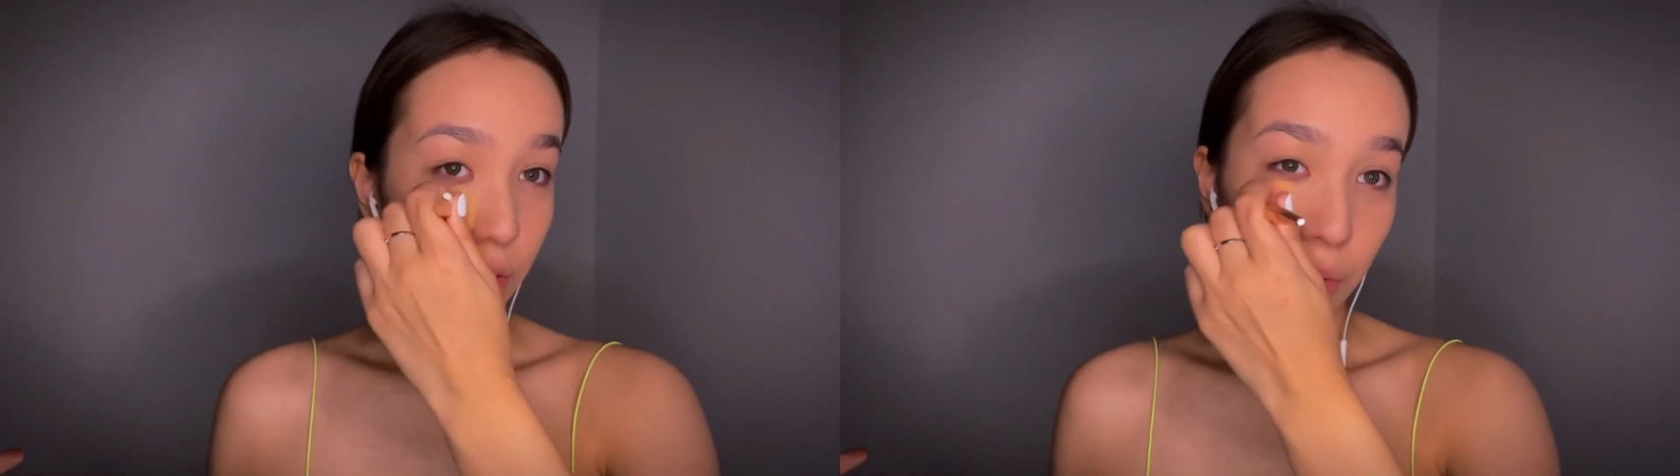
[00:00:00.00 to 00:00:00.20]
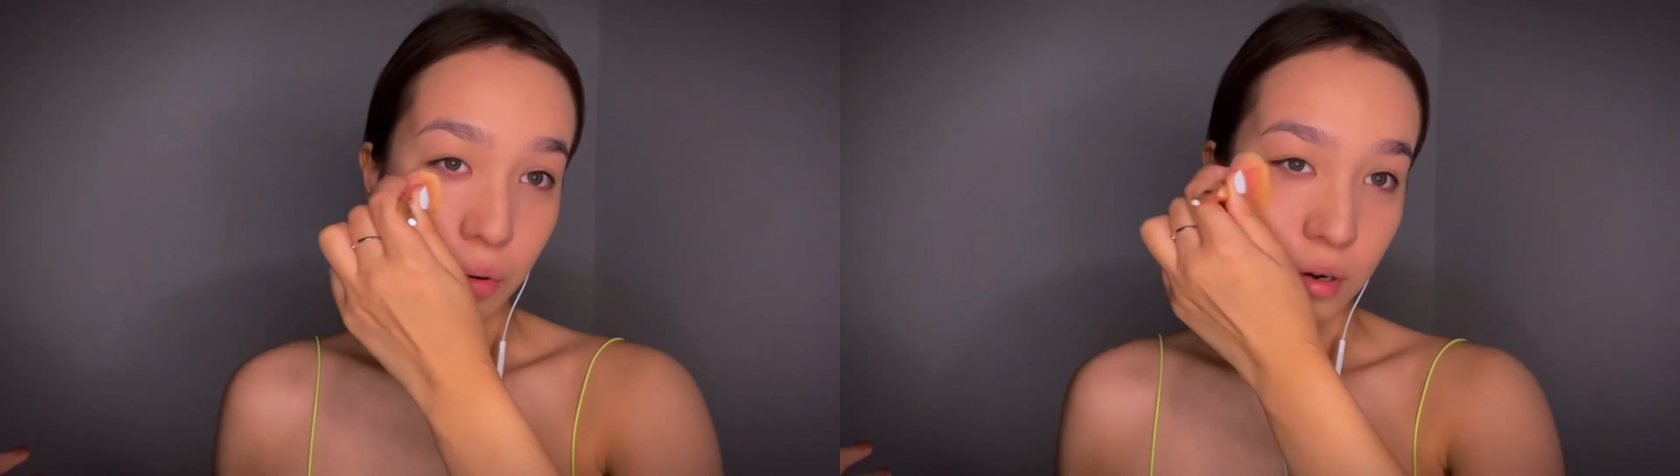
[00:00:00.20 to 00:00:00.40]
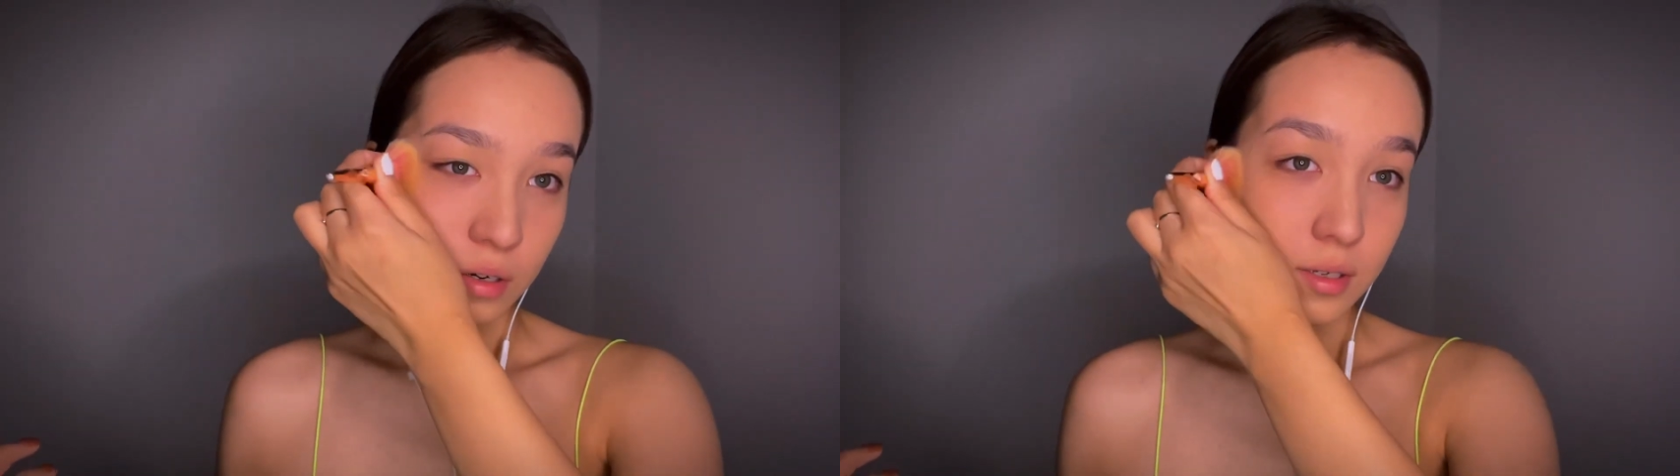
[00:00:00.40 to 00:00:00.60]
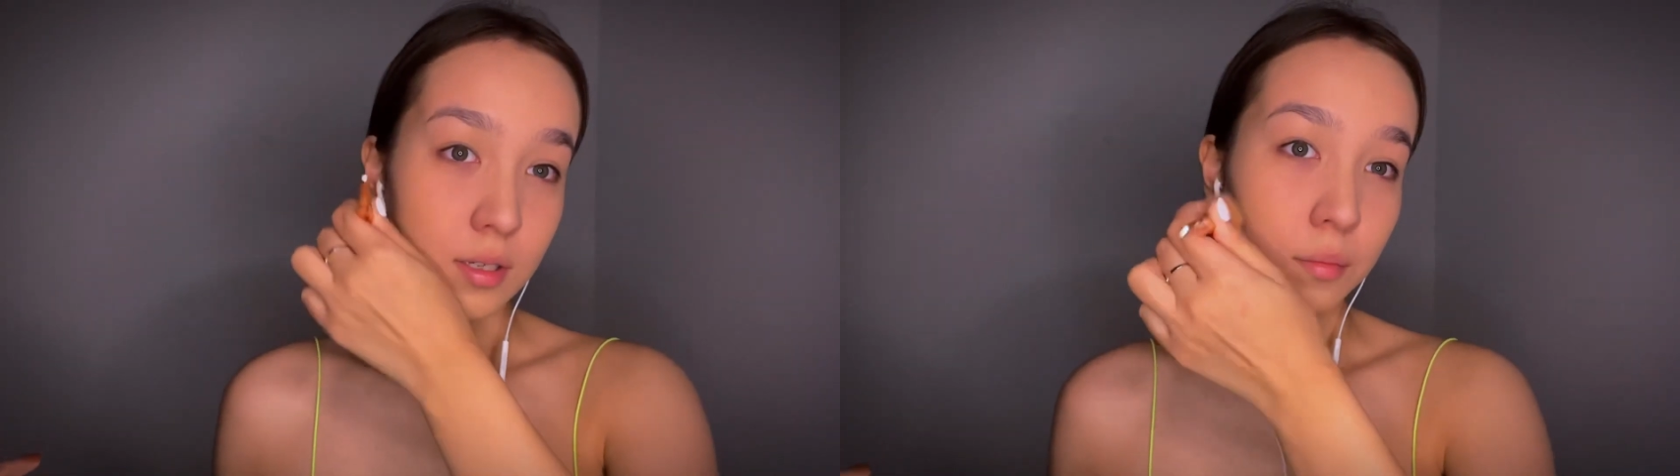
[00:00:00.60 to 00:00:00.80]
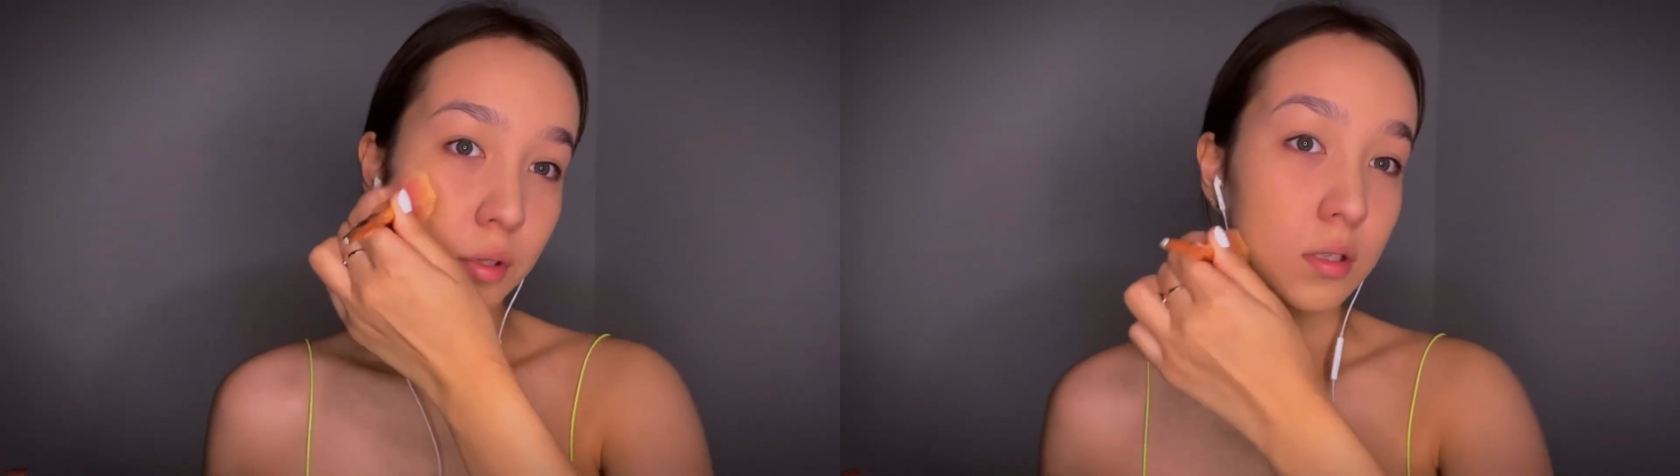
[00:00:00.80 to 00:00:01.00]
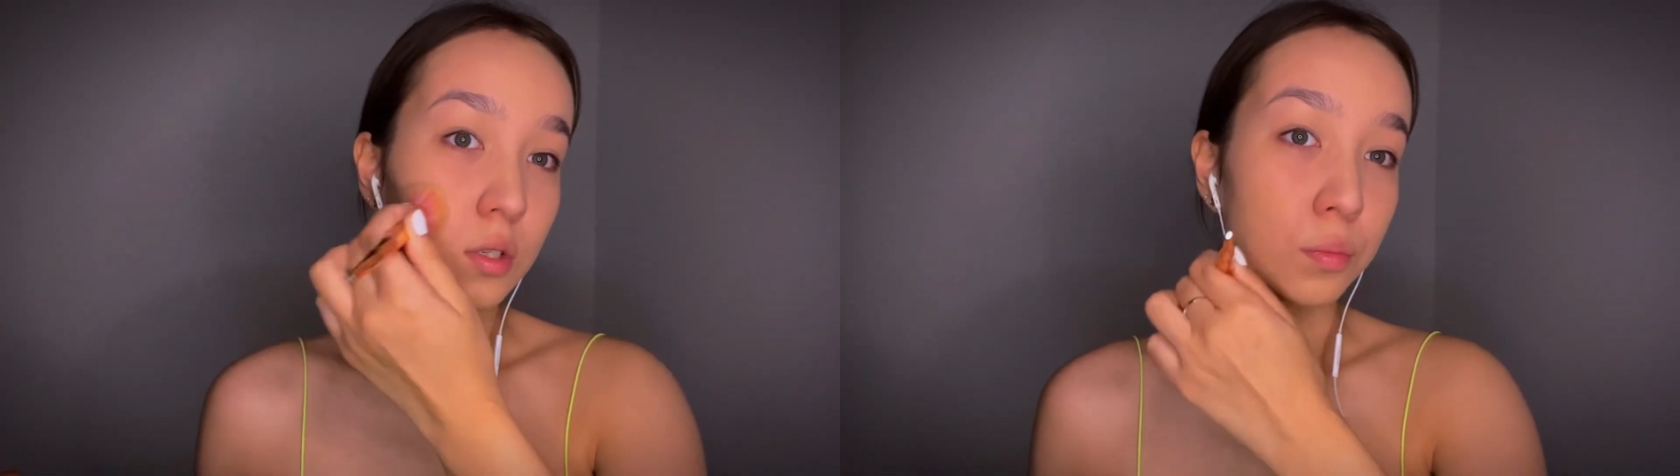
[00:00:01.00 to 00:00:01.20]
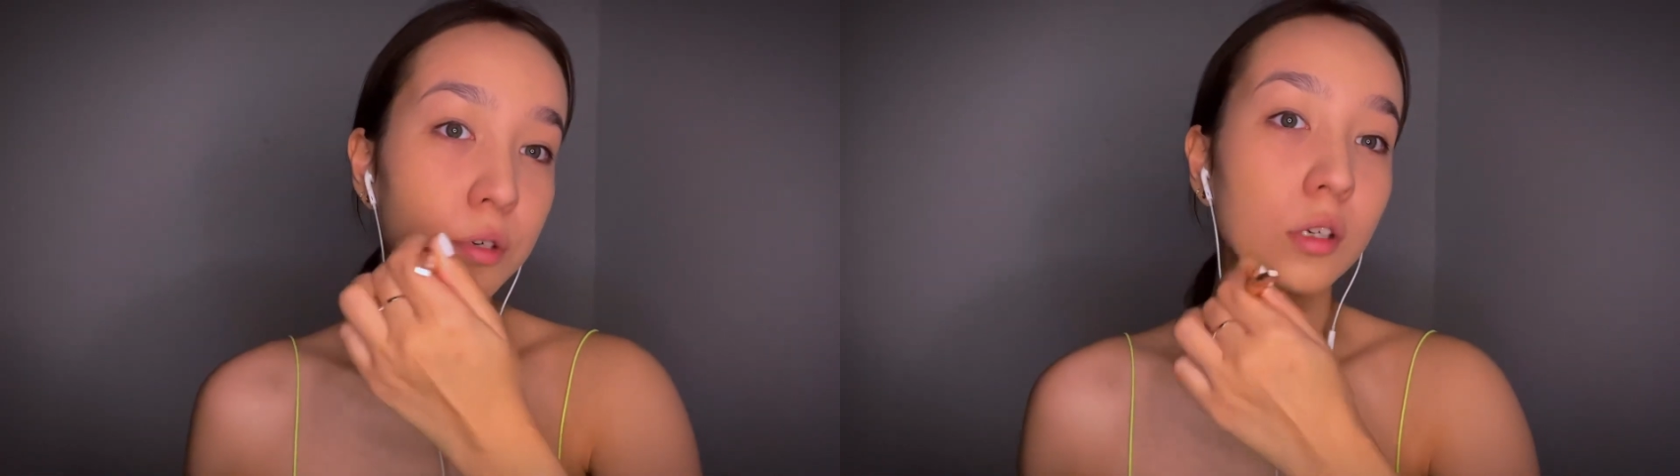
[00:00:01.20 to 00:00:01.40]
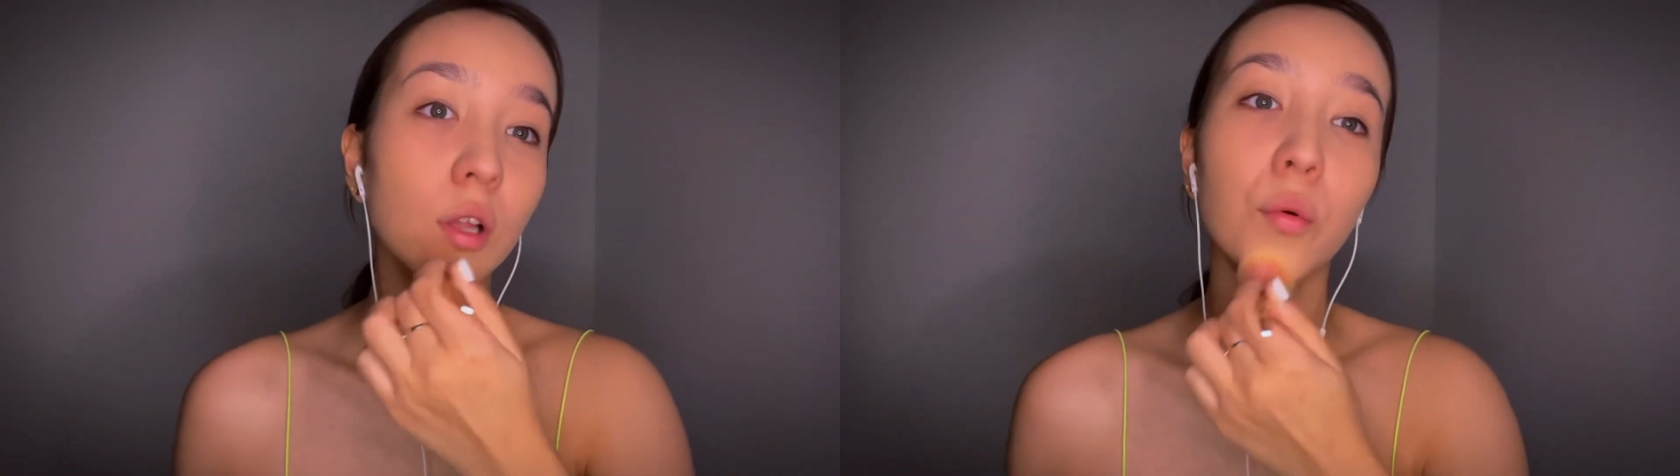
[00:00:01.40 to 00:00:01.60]
or something super
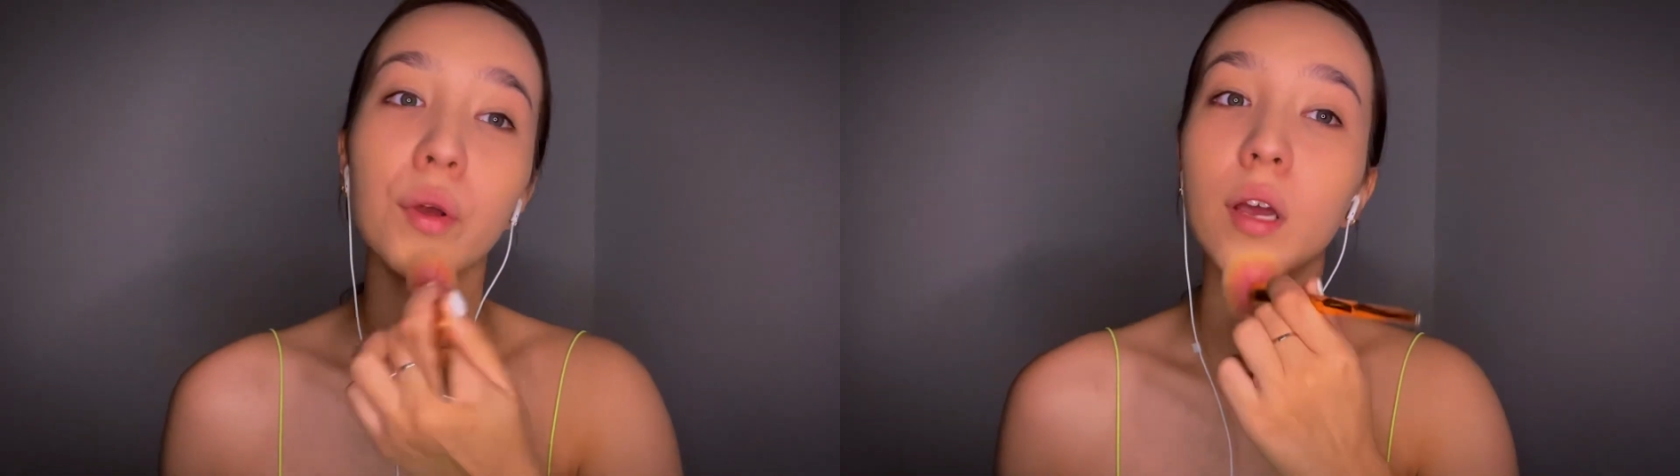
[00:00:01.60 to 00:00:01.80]
glowy,